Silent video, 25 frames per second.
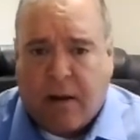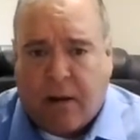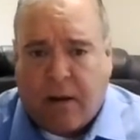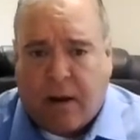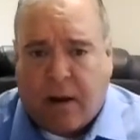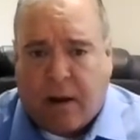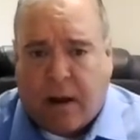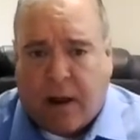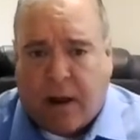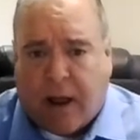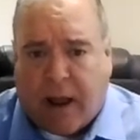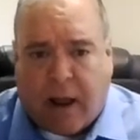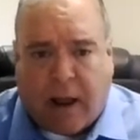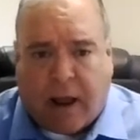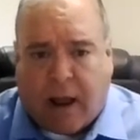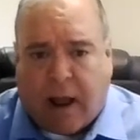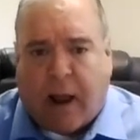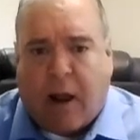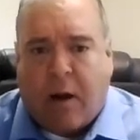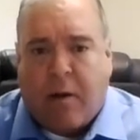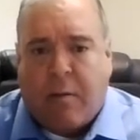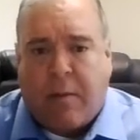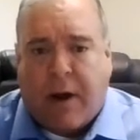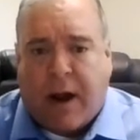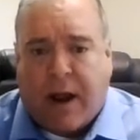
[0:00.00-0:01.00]

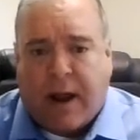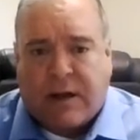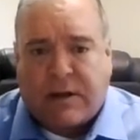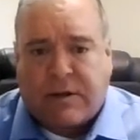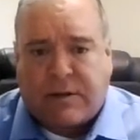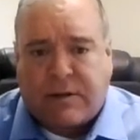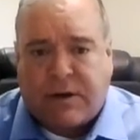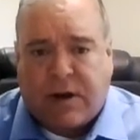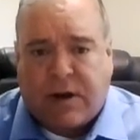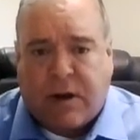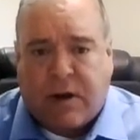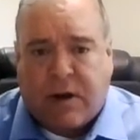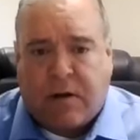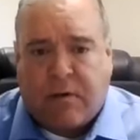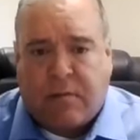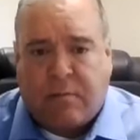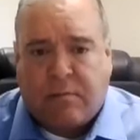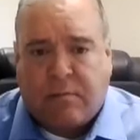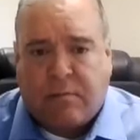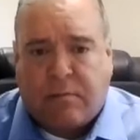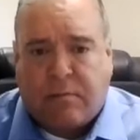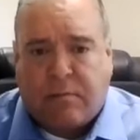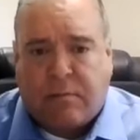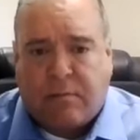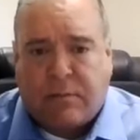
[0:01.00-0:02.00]
how am I, as
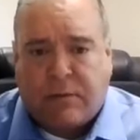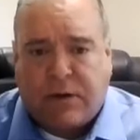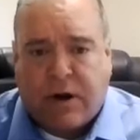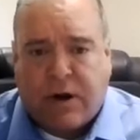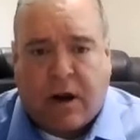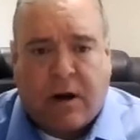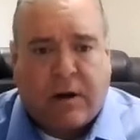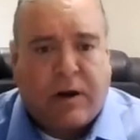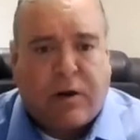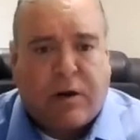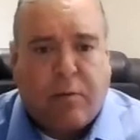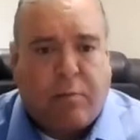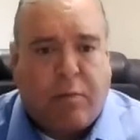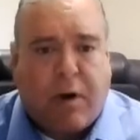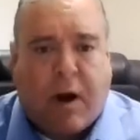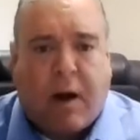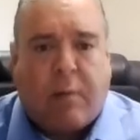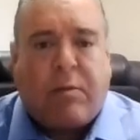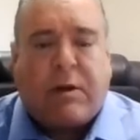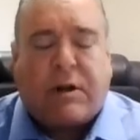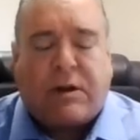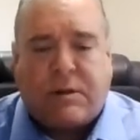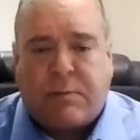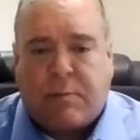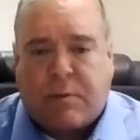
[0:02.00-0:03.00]
John Q.
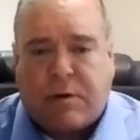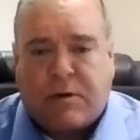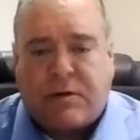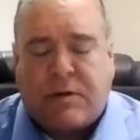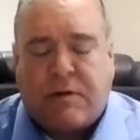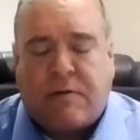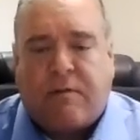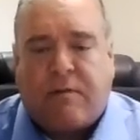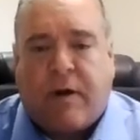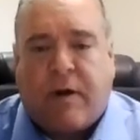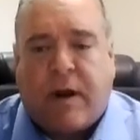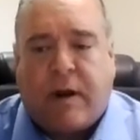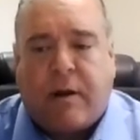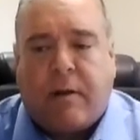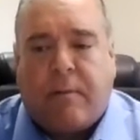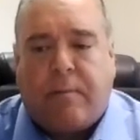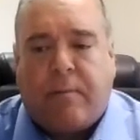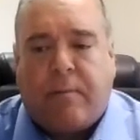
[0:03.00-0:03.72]
Public, supposed to find it?